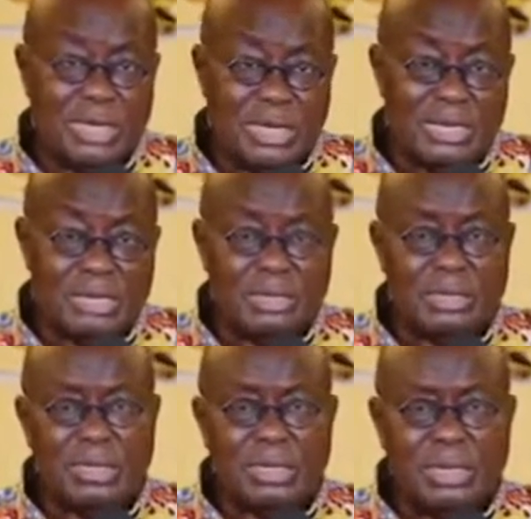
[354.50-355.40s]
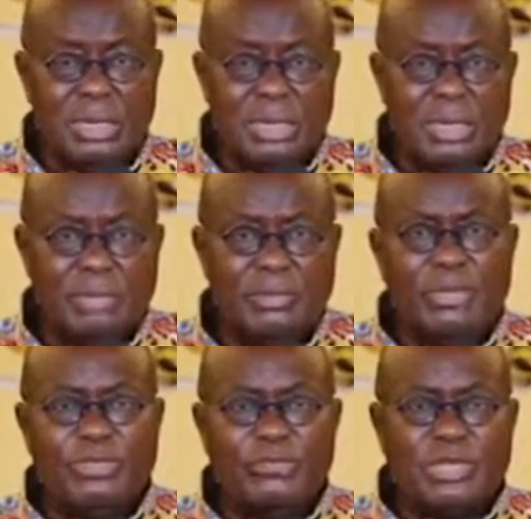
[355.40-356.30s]
Indeed, the
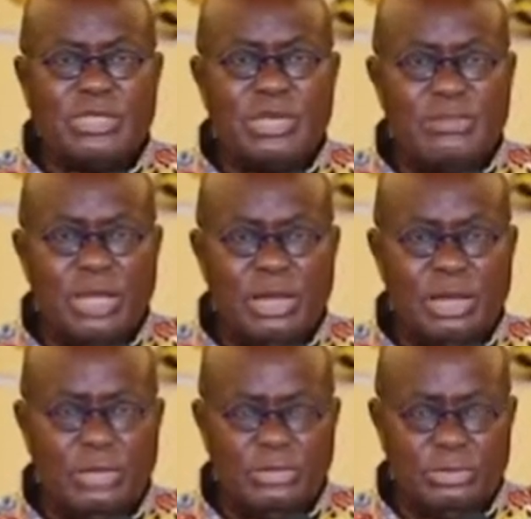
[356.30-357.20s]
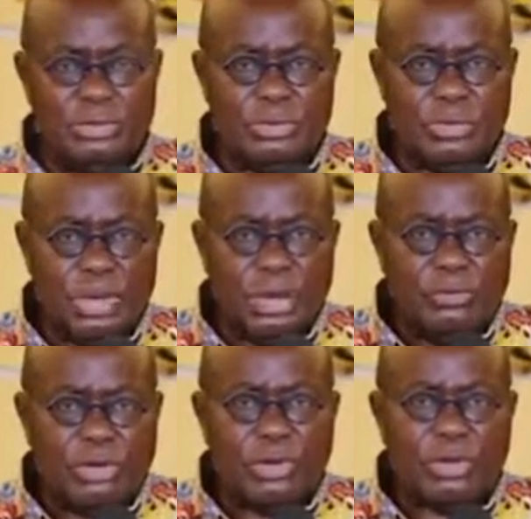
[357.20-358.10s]
month of December alone
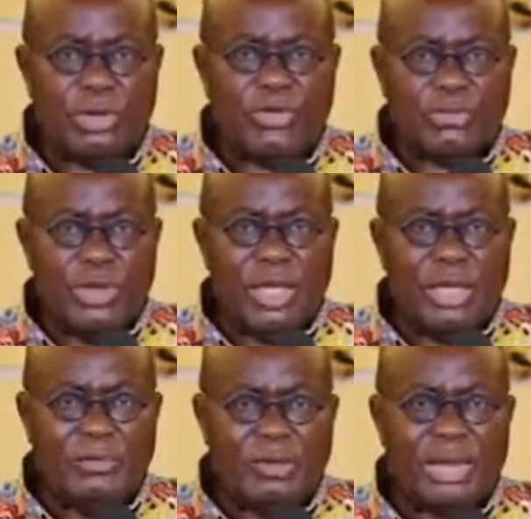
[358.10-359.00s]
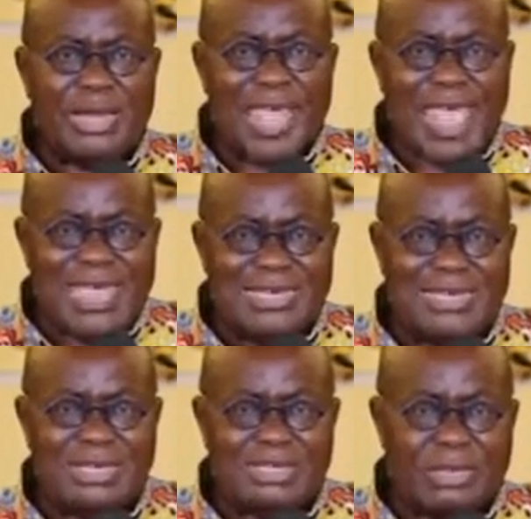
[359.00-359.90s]
recorded
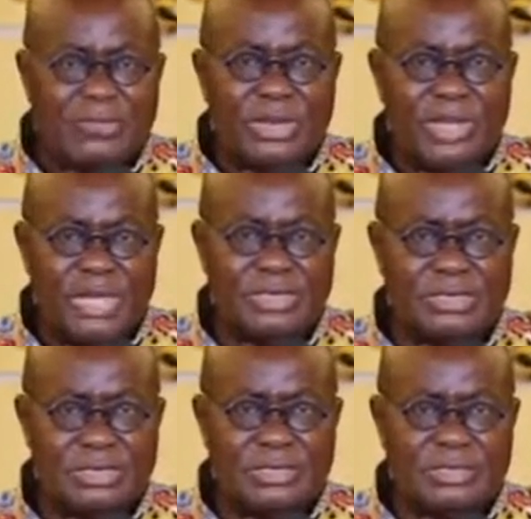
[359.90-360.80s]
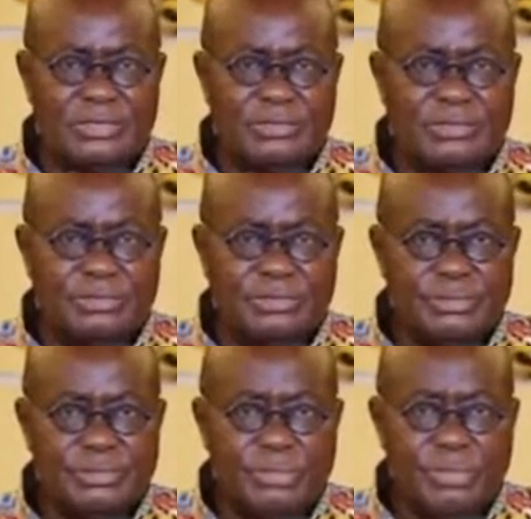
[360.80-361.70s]
387 cases.
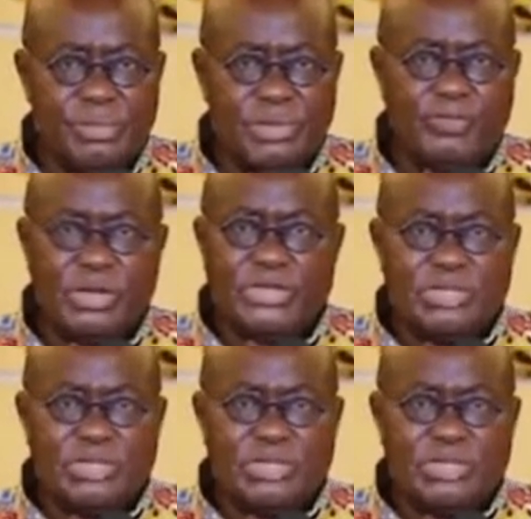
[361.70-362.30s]
The